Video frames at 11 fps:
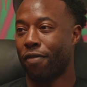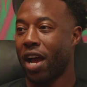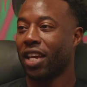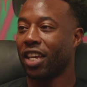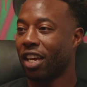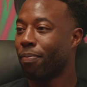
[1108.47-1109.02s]

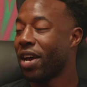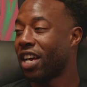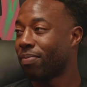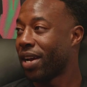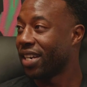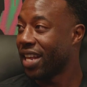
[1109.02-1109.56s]
I can get
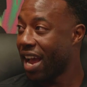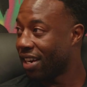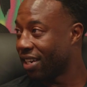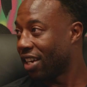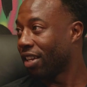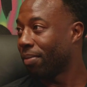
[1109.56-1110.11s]
past my
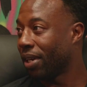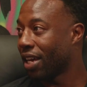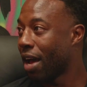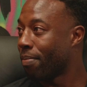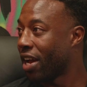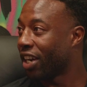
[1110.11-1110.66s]
dad telling me
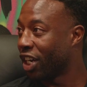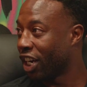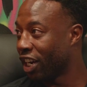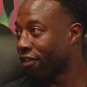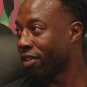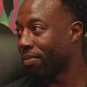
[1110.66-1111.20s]
I'm not good
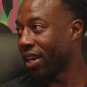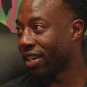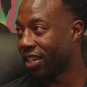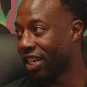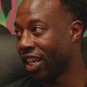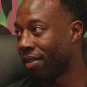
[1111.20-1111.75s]
enough to make
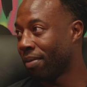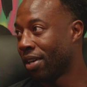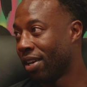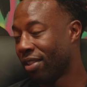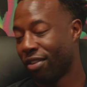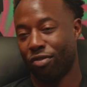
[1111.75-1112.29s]
a team,
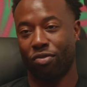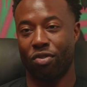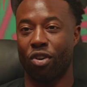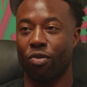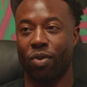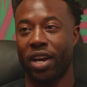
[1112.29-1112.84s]
there's
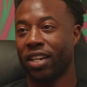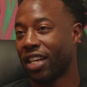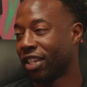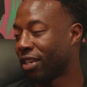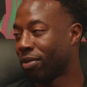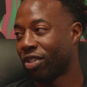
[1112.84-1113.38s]
no way
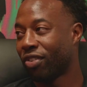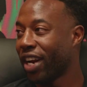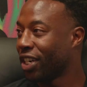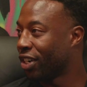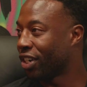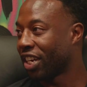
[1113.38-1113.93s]
that some
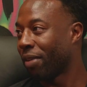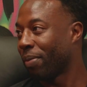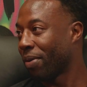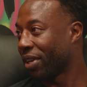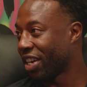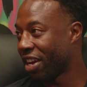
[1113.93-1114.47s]
stranger is going to
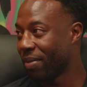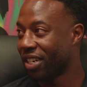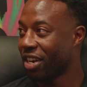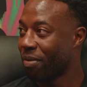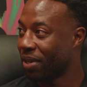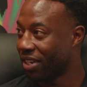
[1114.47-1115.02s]
be able to come and
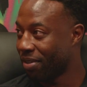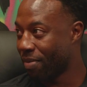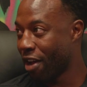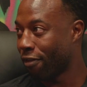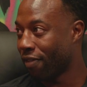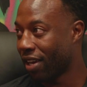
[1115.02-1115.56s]
tell me to
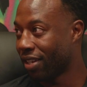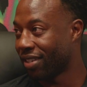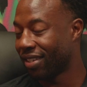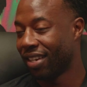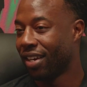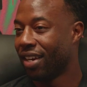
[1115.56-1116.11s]
my
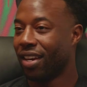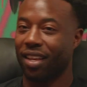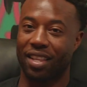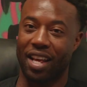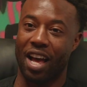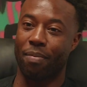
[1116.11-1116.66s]
face
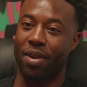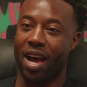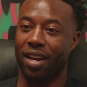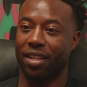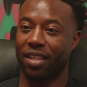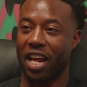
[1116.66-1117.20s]
that I'm
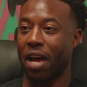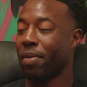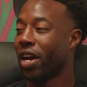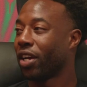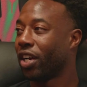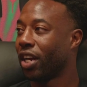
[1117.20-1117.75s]

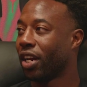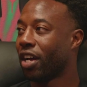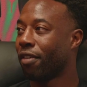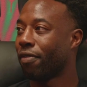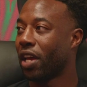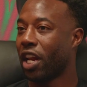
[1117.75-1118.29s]
not good
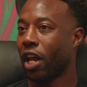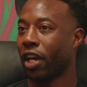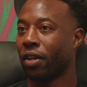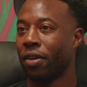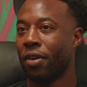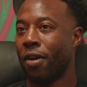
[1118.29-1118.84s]
enough. And
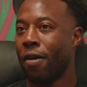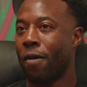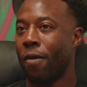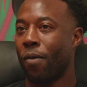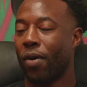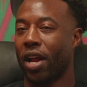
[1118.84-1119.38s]
like,
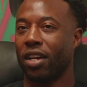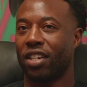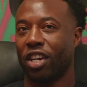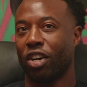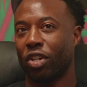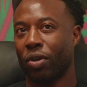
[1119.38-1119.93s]
when I
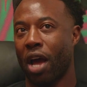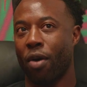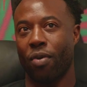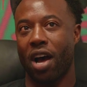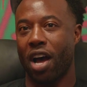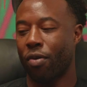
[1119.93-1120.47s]
tell you,
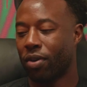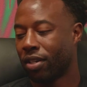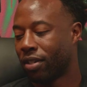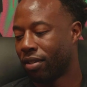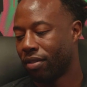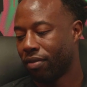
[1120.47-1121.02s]
I
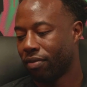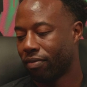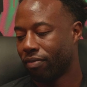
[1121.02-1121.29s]
was